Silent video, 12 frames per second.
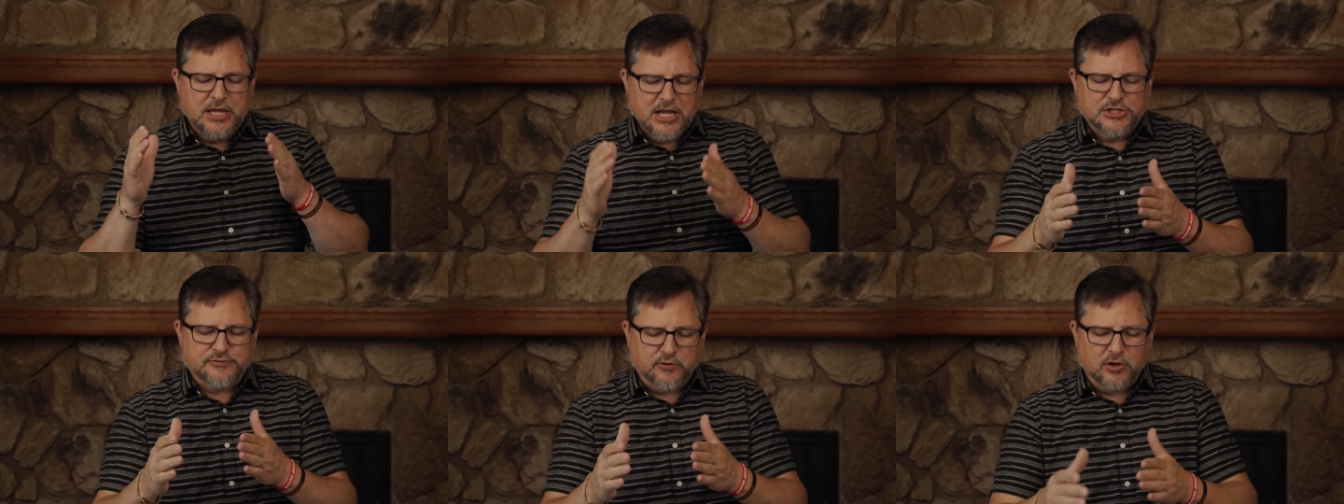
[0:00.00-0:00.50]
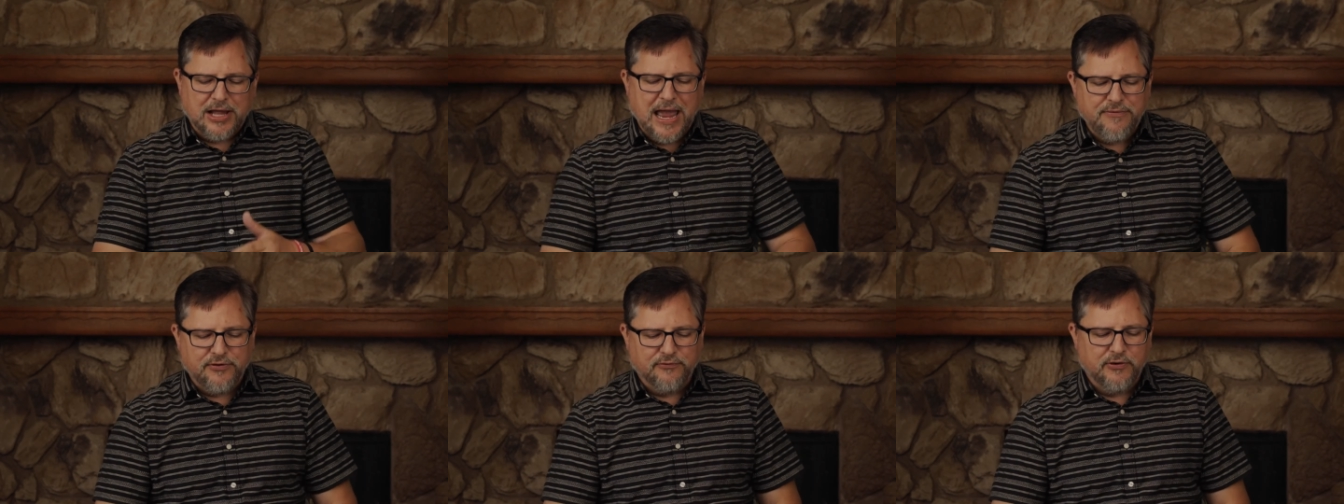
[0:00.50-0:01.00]
it's for
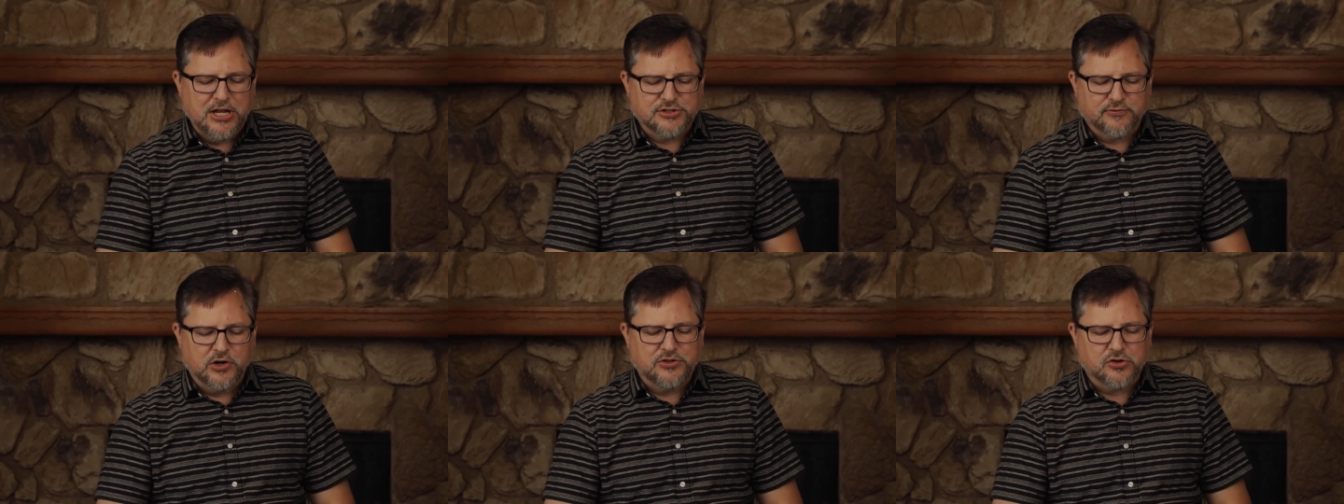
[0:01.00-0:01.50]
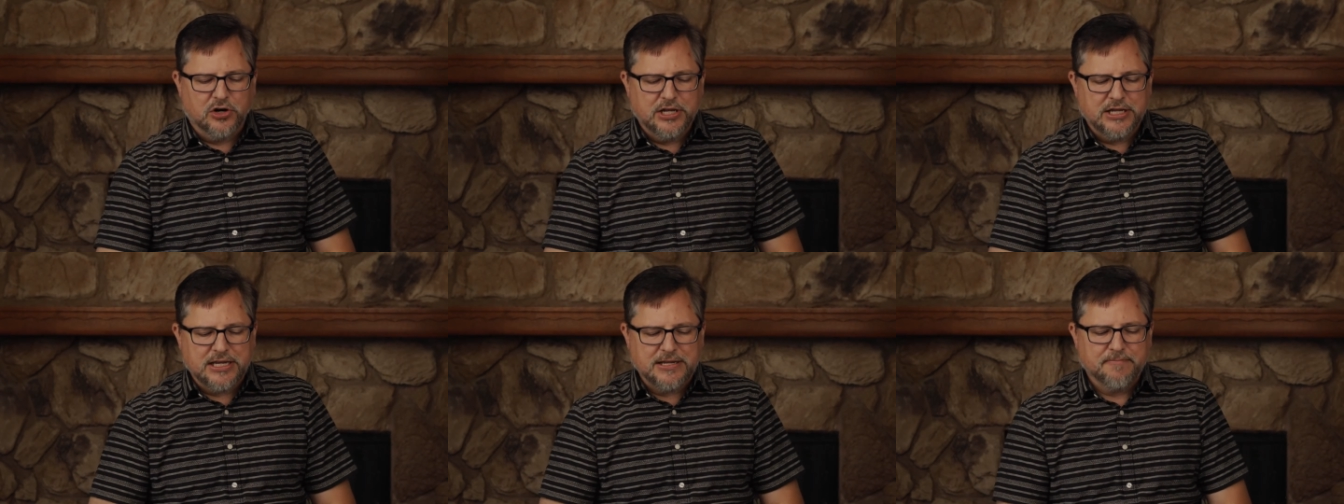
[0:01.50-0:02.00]
life and it's for
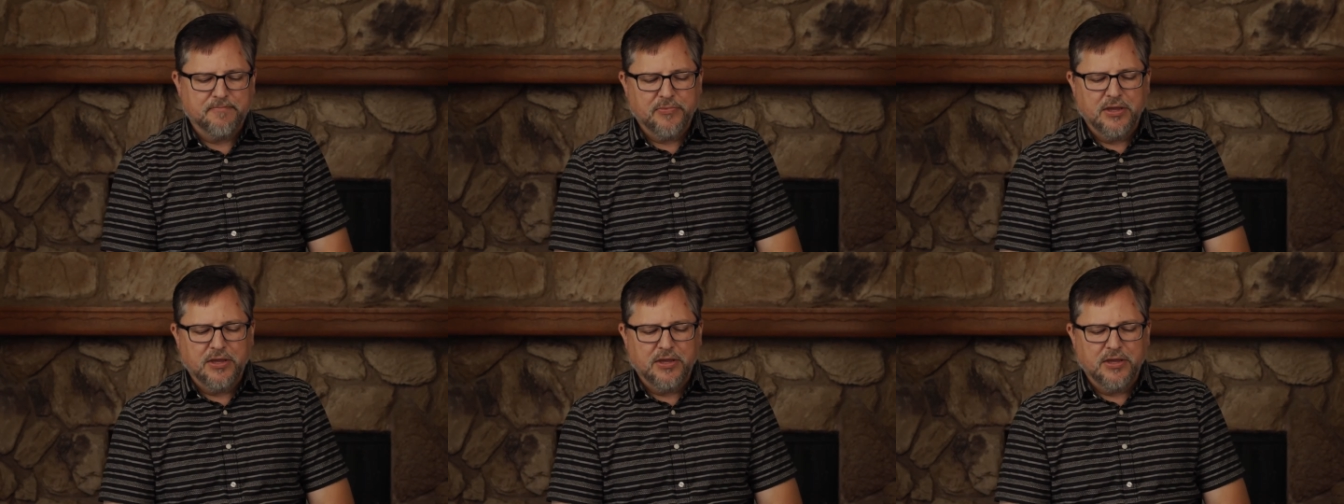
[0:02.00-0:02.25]
eternity.